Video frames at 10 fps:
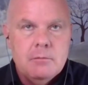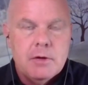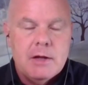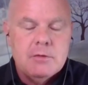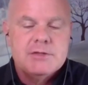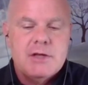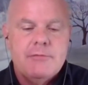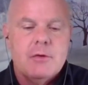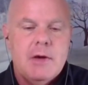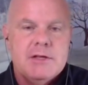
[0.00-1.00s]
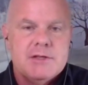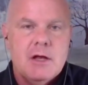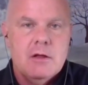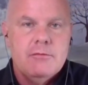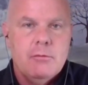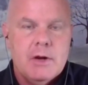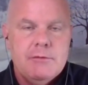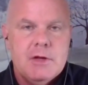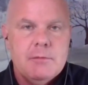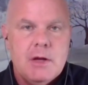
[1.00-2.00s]
But I will say for myself, when
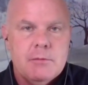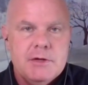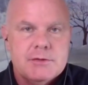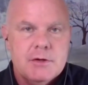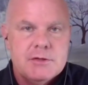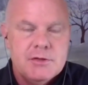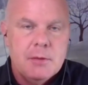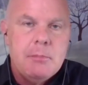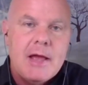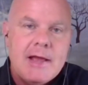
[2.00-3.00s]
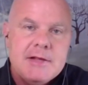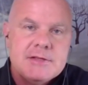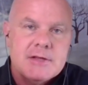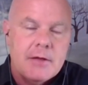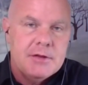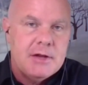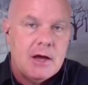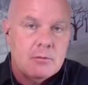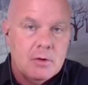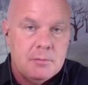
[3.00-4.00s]
I've done my research, the pace and the
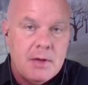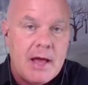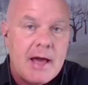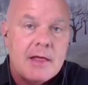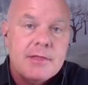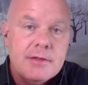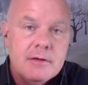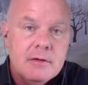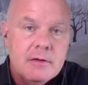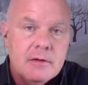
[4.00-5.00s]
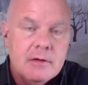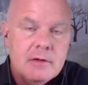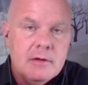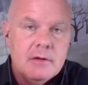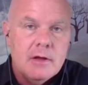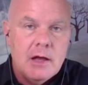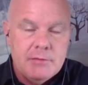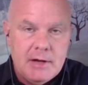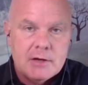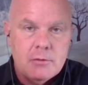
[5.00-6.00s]
downward path of
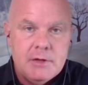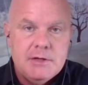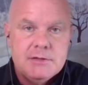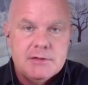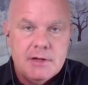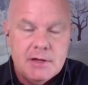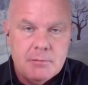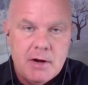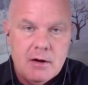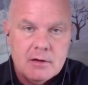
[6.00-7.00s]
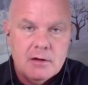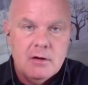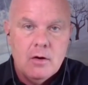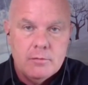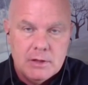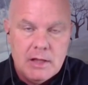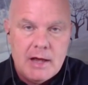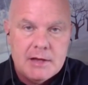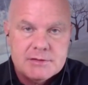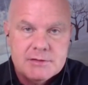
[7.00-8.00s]
inequities in America over the
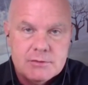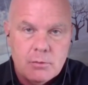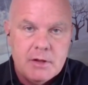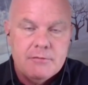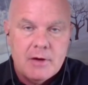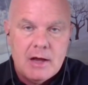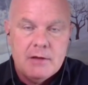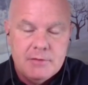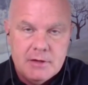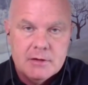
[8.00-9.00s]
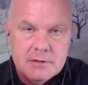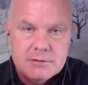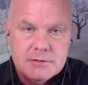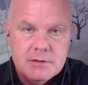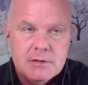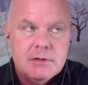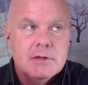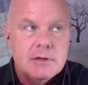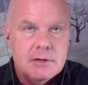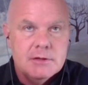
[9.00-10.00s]
last 25 years
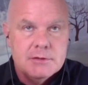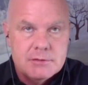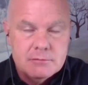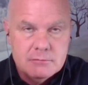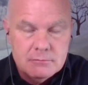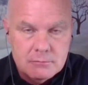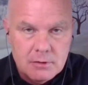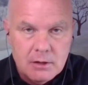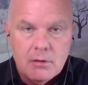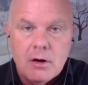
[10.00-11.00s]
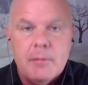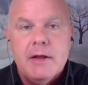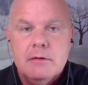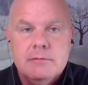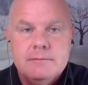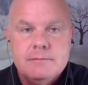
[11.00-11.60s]
is alarming.